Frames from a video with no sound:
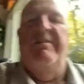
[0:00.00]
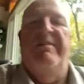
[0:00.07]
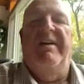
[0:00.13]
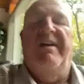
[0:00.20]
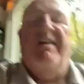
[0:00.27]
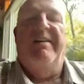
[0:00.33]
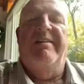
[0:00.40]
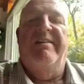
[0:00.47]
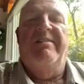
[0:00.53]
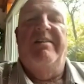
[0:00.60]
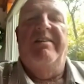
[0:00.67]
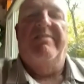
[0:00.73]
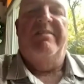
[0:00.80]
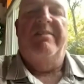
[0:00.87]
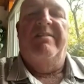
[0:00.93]
yeah, it's
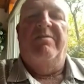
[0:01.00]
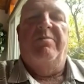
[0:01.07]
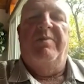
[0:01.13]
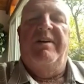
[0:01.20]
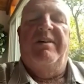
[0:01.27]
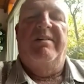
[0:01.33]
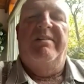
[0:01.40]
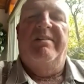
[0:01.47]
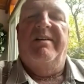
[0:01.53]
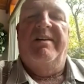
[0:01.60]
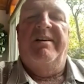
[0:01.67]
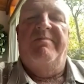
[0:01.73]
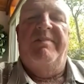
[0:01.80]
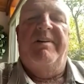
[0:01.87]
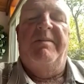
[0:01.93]
it's it's weird.
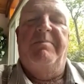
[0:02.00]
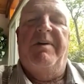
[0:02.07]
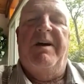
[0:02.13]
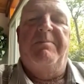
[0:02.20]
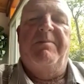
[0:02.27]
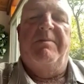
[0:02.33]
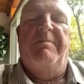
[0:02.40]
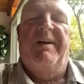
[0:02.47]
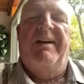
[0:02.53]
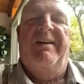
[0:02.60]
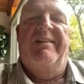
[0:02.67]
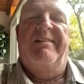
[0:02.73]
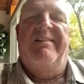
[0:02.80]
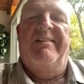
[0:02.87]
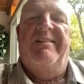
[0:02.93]
Uh, very popular
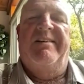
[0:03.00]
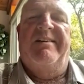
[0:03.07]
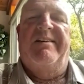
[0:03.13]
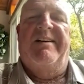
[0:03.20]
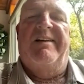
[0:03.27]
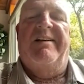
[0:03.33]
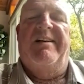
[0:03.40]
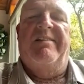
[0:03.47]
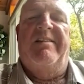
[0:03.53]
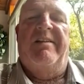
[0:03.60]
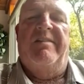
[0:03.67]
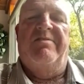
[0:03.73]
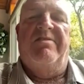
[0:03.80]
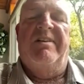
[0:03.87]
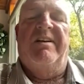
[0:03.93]
band, and uh, I
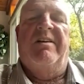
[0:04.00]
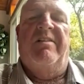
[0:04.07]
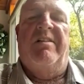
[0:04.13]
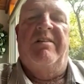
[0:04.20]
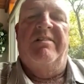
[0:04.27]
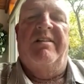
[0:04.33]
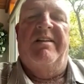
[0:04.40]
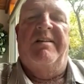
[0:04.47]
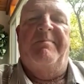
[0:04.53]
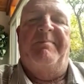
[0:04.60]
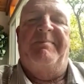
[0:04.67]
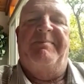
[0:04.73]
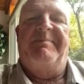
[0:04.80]
love singing along to them.